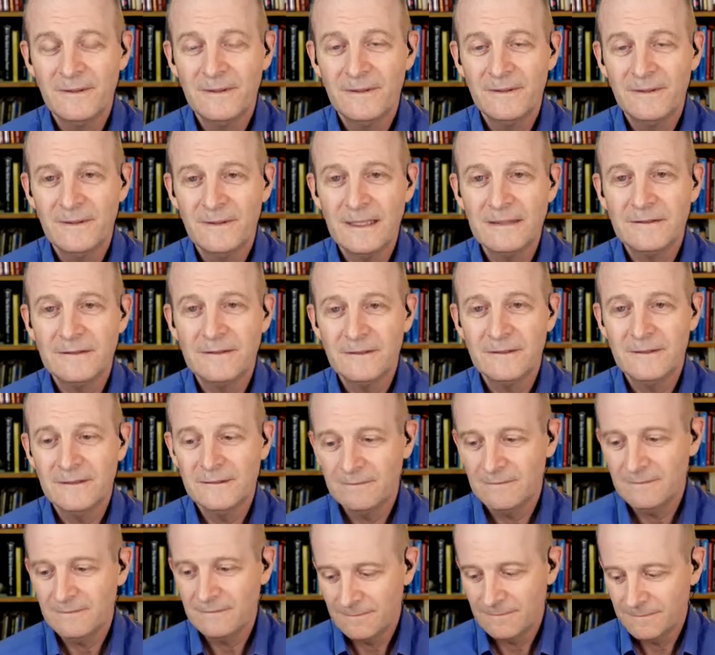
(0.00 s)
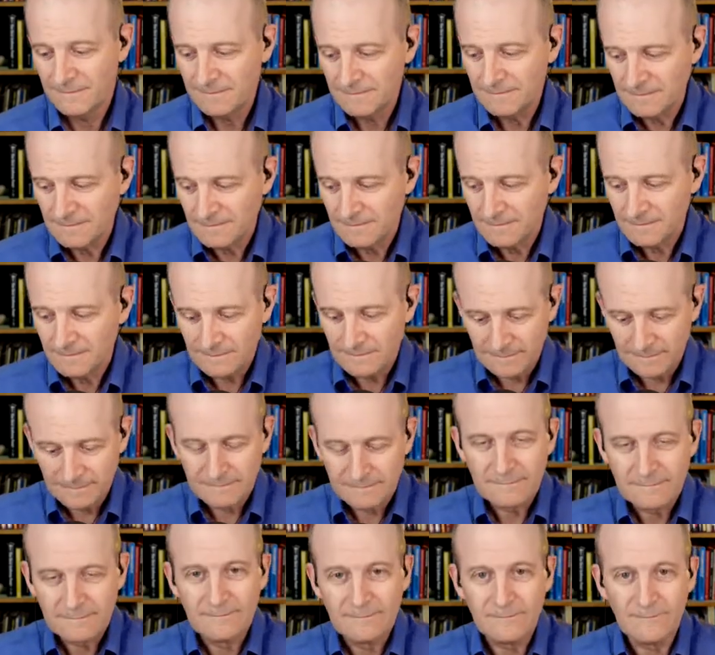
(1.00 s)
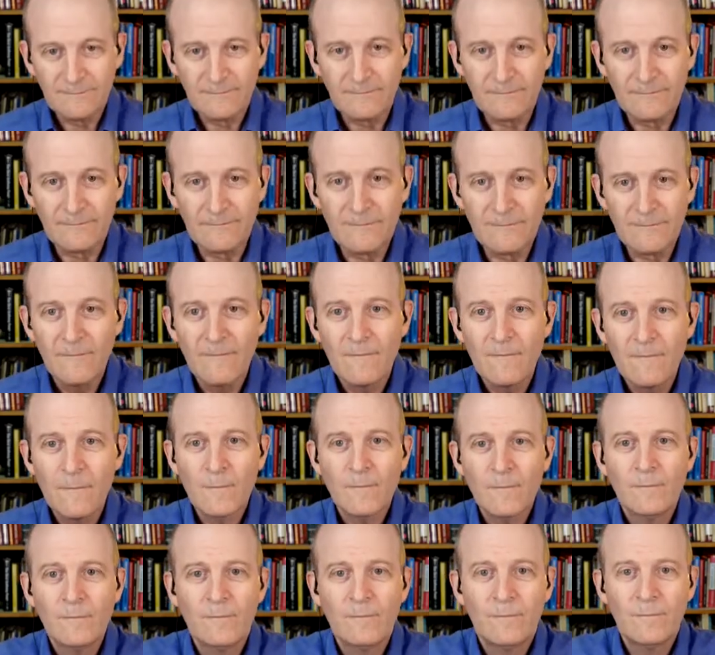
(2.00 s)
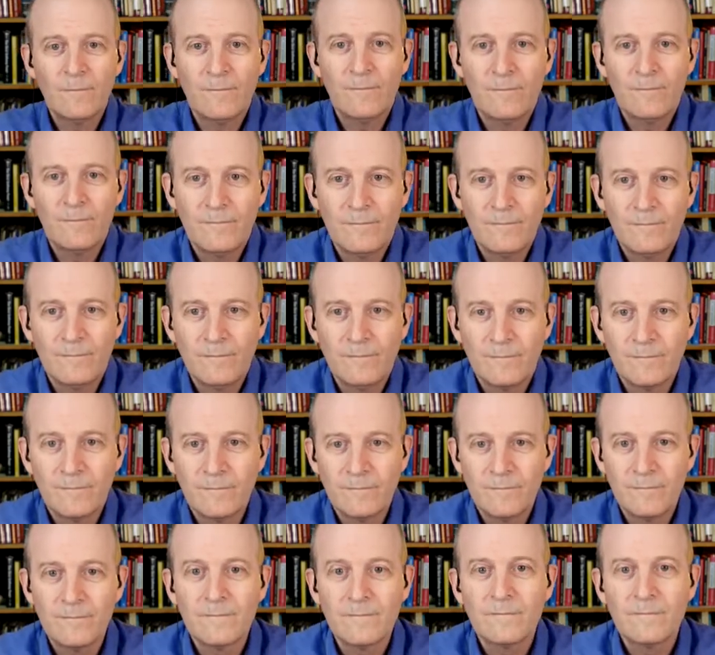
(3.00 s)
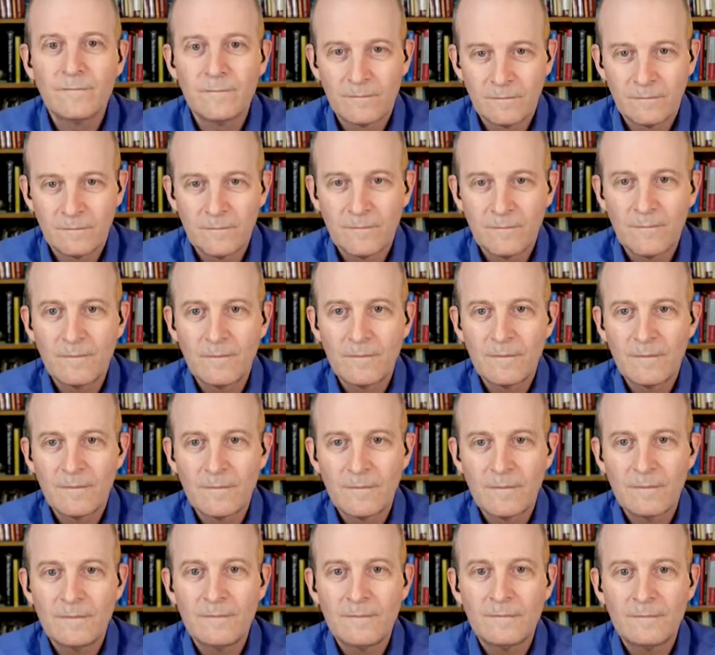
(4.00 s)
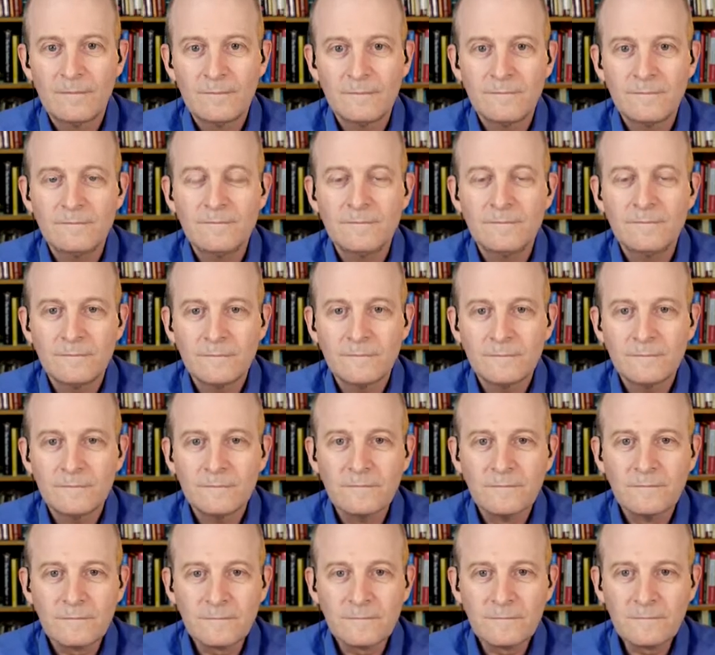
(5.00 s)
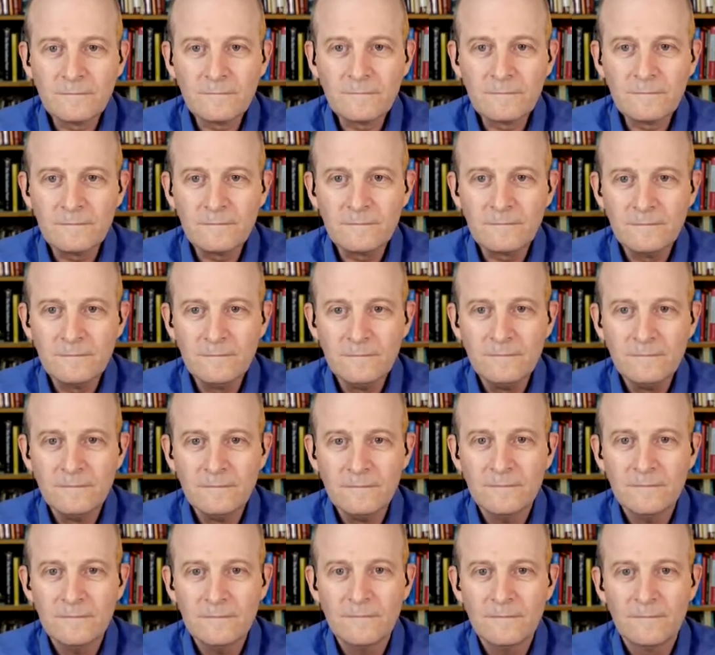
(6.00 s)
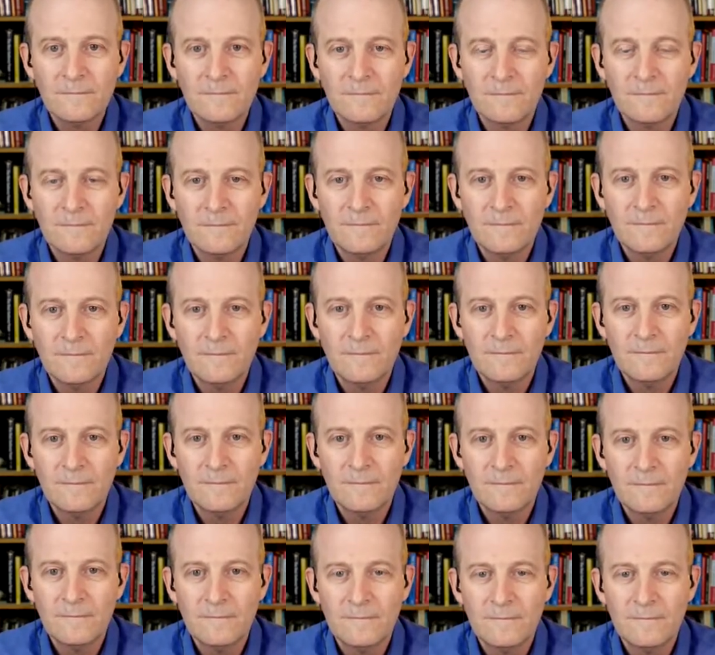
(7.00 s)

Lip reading: This person isn't speaking.